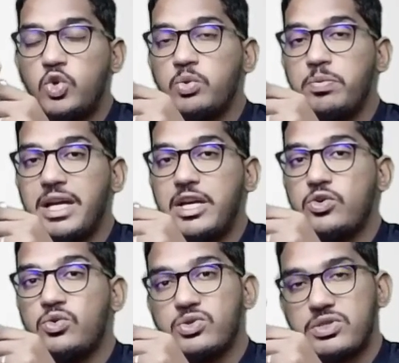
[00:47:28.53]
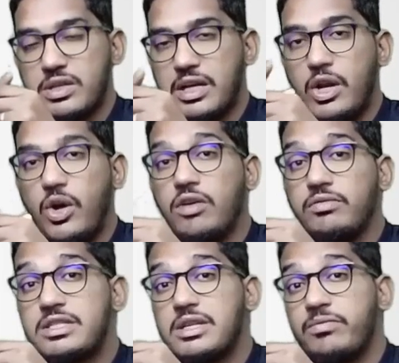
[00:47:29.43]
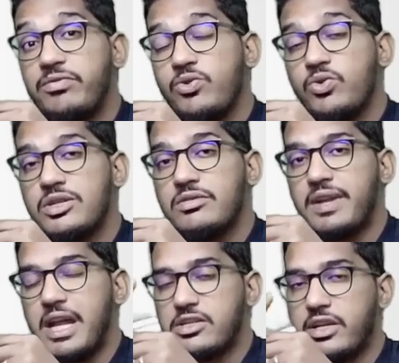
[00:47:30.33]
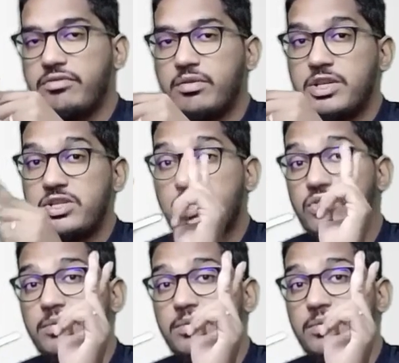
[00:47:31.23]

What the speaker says: to be used along with some future financial information,